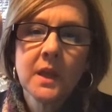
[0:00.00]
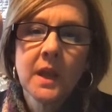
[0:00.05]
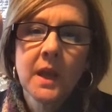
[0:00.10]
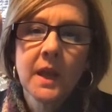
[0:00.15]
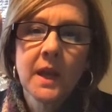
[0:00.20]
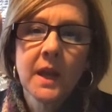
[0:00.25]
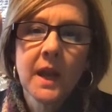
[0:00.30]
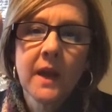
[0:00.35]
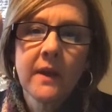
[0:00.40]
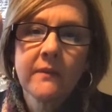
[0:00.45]

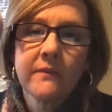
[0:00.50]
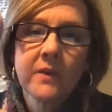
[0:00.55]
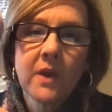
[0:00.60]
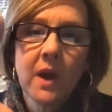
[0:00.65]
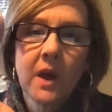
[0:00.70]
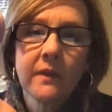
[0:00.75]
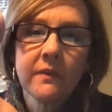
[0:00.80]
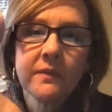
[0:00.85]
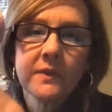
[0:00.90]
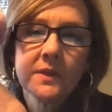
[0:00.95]
And I've
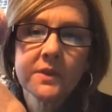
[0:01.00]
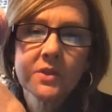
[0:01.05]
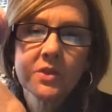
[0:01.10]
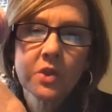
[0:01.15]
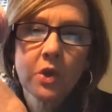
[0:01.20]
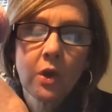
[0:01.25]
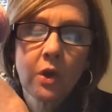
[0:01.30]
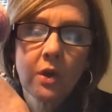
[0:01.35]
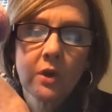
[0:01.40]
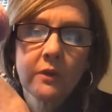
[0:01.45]
gotten this
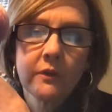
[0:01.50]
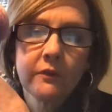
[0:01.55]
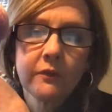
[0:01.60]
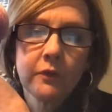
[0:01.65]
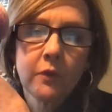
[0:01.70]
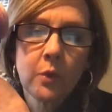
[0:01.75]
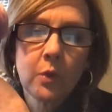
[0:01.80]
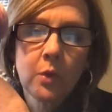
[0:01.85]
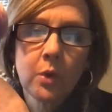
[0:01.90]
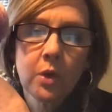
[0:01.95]
yarn
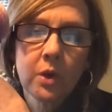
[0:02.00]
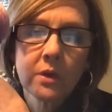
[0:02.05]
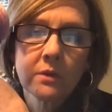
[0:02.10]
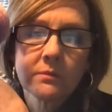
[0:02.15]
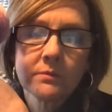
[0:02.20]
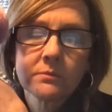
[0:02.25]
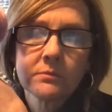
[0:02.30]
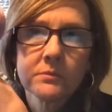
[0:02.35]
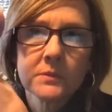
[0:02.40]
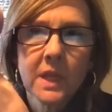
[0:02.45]
for
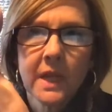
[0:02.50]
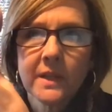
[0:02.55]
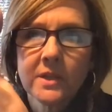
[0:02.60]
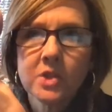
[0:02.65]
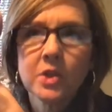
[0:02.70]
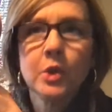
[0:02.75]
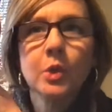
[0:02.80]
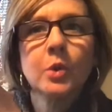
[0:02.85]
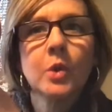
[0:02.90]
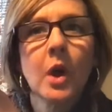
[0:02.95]
like
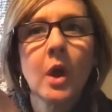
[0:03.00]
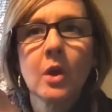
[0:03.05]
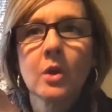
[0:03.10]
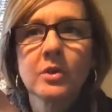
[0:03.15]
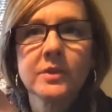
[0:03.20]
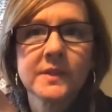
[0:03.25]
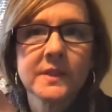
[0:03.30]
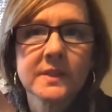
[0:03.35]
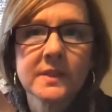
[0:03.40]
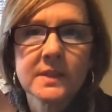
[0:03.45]

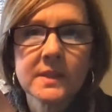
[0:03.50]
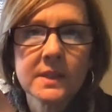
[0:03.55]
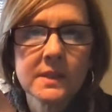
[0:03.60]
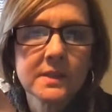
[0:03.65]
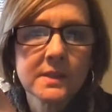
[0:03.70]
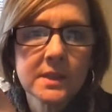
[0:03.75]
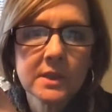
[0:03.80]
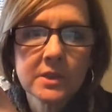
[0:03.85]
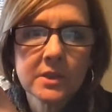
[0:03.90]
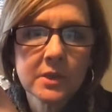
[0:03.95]

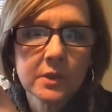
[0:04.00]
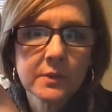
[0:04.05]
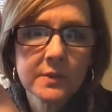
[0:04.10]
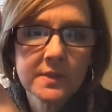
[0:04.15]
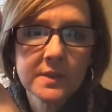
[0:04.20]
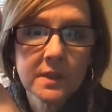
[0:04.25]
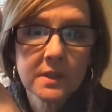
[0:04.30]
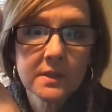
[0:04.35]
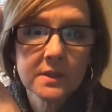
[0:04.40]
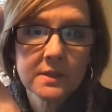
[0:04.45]

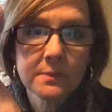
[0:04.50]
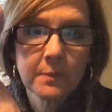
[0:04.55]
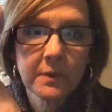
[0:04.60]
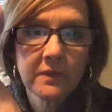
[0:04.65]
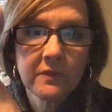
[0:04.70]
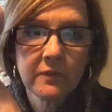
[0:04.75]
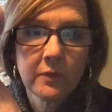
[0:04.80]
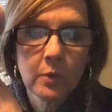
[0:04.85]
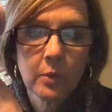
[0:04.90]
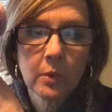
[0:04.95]
$2.62
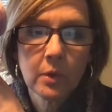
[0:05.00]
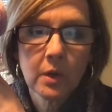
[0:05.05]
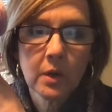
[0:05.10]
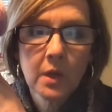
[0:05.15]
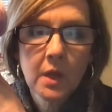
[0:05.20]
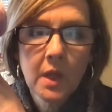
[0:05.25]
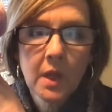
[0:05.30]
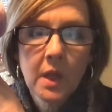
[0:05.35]
before.